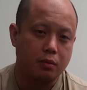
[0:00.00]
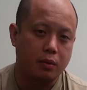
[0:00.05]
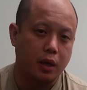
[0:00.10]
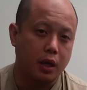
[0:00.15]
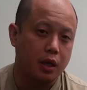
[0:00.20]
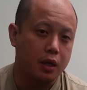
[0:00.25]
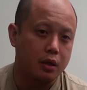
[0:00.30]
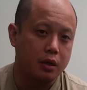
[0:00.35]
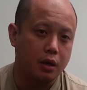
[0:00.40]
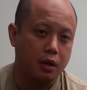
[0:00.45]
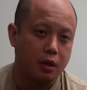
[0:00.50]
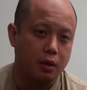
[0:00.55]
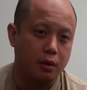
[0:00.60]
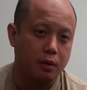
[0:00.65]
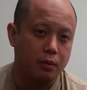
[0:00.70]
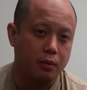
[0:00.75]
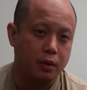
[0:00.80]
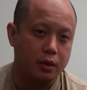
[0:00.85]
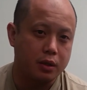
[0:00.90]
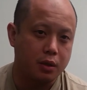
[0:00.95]
okay?
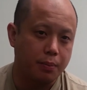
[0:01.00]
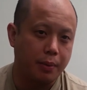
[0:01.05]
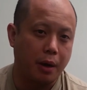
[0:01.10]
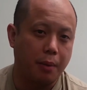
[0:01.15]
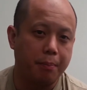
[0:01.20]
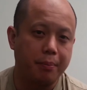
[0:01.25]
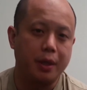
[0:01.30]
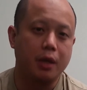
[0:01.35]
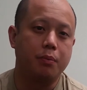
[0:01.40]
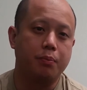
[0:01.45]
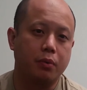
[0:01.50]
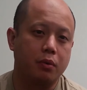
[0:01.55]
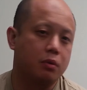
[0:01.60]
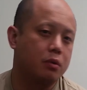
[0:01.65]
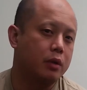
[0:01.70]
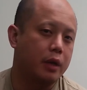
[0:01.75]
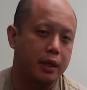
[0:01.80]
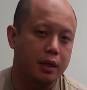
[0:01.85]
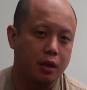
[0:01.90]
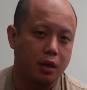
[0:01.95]
It's about people
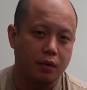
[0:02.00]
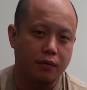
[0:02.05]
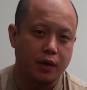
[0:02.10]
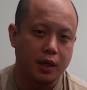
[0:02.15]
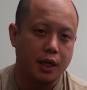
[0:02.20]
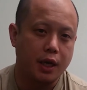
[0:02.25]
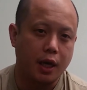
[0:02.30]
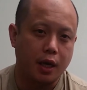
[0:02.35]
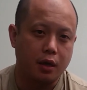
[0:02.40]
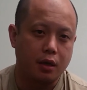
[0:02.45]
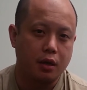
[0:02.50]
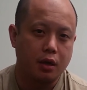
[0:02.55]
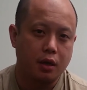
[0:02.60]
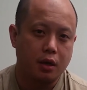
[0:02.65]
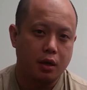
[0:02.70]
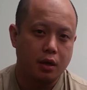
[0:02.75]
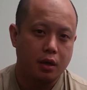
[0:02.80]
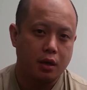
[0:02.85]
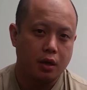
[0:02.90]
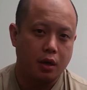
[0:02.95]
at the end of the day,
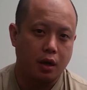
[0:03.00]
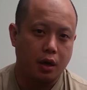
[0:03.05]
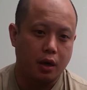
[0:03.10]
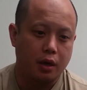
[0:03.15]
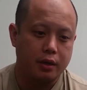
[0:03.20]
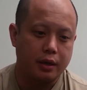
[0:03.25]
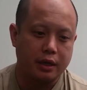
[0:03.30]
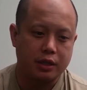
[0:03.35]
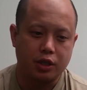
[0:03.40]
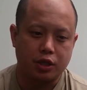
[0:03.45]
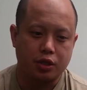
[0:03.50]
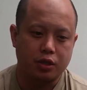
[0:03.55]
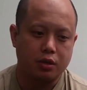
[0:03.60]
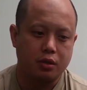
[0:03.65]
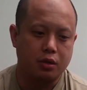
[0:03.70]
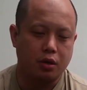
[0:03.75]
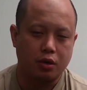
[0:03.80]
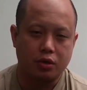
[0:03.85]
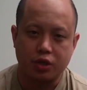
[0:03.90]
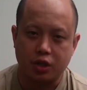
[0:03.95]
not
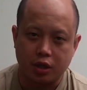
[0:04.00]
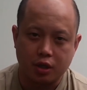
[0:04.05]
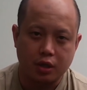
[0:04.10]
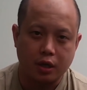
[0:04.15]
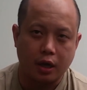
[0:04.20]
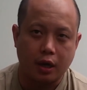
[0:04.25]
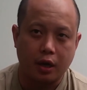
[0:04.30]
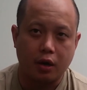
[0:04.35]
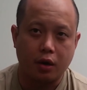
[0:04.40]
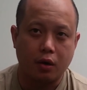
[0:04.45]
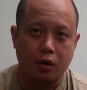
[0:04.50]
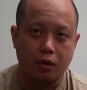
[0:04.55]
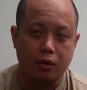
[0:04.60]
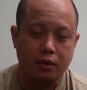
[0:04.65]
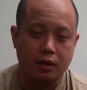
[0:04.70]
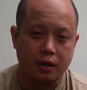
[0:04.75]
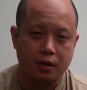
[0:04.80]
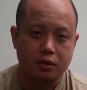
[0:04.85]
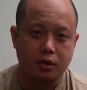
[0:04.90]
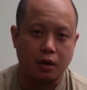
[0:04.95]
just nursing care
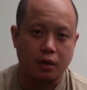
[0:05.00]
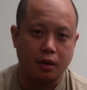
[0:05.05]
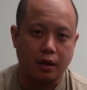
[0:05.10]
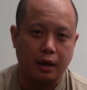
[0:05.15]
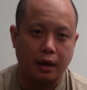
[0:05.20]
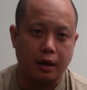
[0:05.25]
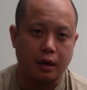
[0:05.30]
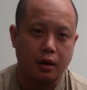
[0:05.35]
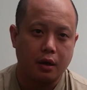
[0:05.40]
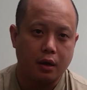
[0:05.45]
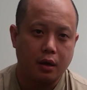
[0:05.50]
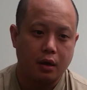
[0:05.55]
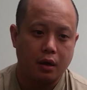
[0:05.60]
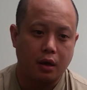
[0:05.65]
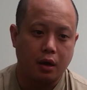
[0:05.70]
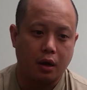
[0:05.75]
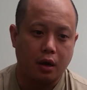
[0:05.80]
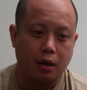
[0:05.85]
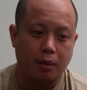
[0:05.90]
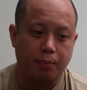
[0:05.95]
and things like that.
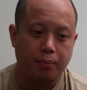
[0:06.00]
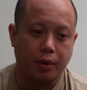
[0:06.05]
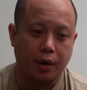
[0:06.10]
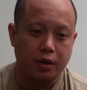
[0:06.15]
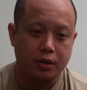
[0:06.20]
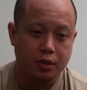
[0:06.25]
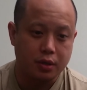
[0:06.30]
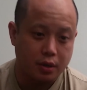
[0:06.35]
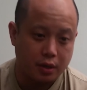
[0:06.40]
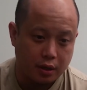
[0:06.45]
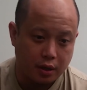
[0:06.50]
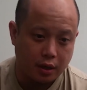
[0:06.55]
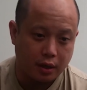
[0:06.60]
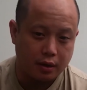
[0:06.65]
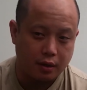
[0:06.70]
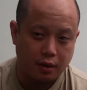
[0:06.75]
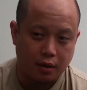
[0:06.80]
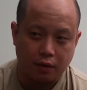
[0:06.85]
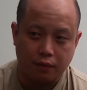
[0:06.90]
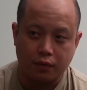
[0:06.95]
Personally, I
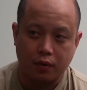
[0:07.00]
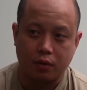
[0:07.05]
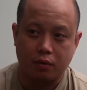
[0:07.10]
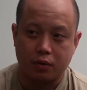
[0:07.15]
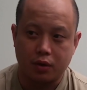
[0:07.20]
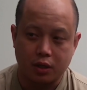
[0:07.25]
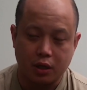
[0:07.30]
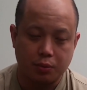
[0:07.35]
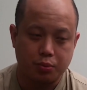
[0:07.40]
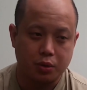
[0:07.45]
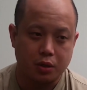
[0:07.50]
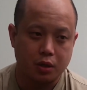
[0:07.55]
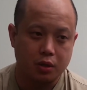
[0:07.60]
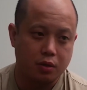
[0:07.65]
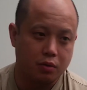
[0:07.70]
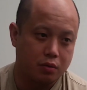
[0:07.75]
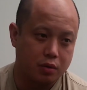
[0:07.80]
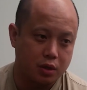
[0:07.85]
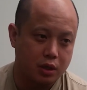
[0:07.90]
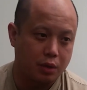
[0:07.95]
think if you're a receptionist,
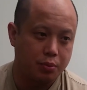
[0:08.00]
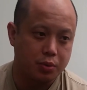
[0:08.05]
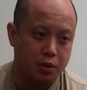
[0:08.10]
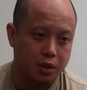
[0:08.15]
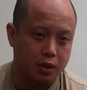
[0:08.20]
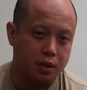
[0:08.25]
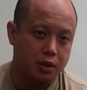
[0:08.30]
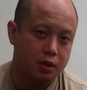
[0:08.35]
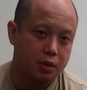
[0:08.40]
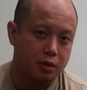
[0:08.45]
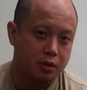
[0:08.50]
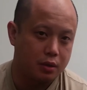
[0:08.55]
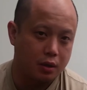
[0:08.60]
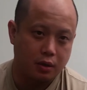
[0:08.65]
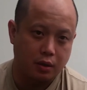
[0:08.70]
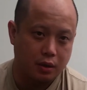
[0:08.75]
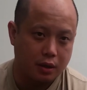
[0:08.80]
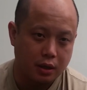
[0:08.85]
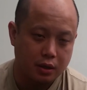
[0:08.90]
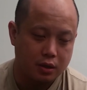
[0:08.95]
you're a receptionist.
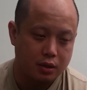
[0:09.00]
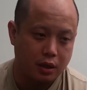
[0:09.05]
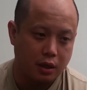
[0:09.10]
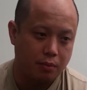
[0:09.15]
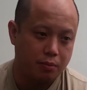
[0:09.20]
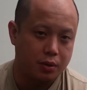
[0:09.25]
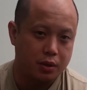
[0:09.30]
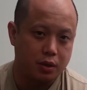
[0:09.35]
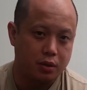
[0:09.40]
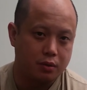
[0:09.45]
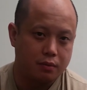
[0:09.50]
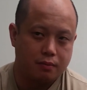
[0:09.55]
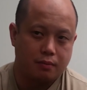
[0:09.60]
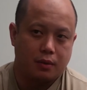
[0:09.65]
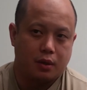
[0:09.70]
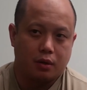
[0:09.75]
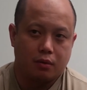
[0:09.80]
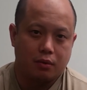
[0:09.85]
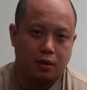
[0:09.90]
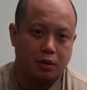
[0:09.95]
Nothing against that, but
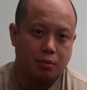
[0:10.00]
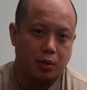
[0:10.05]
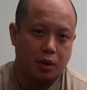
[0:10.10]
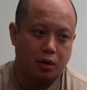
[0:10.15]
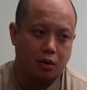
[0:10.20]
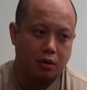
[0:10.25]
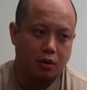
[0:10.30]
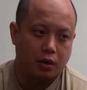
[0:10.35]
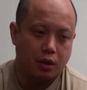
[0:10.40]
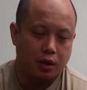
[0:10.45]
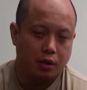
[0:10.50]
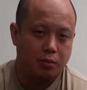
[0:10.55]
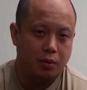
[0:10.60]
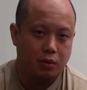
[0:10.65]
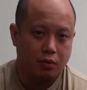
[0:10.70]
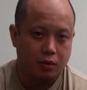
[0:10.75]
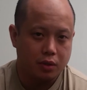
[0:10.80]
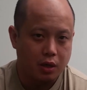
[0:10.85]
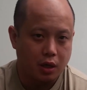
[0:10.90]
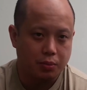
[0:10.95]
you don't need to be an RN to be a
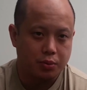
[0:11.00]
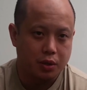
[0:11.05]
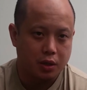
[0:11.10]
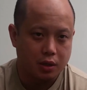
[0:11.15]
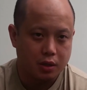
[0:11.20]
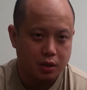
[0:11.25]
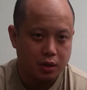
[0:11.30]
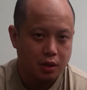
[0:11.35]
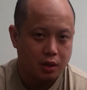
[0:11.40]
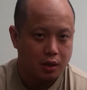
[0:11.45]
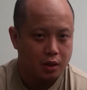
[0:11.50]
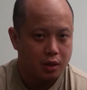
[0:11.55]
receptionist.